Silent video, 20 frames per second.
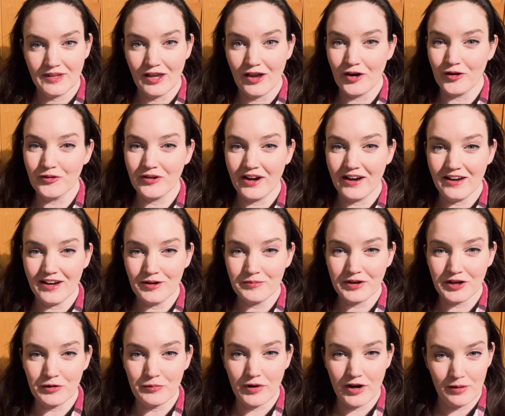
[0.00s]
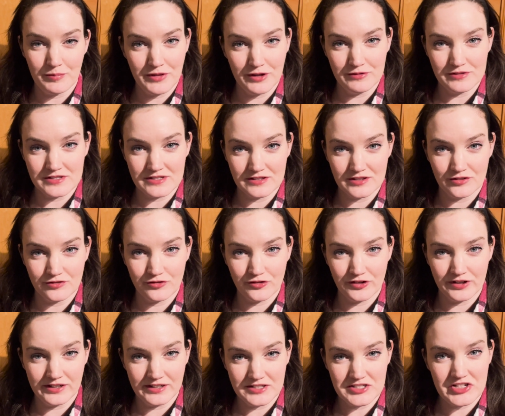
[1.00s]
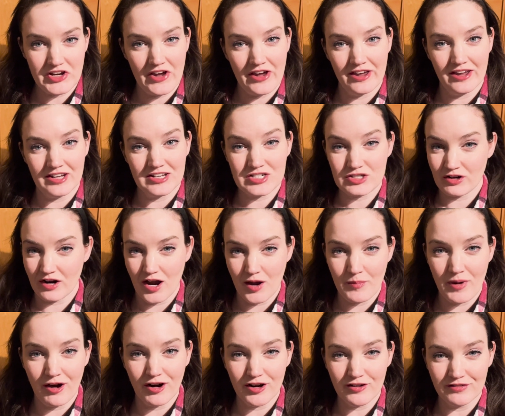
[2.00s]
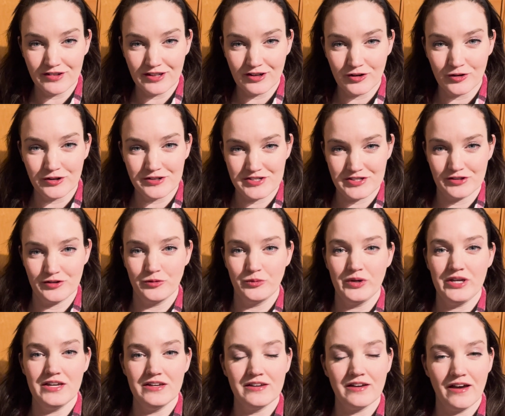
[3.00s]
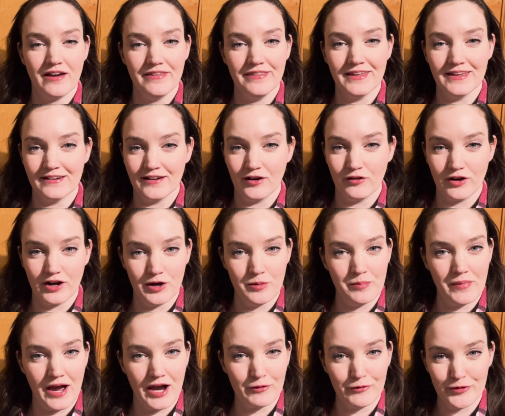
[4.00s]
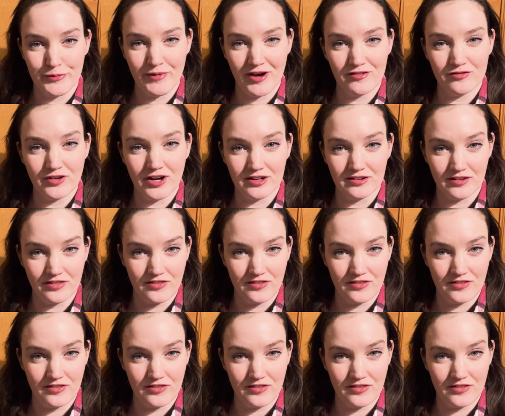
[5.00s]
Okay, I'm gonna pop those in the fridge and try them out over the course of the week and then I'll come back with my final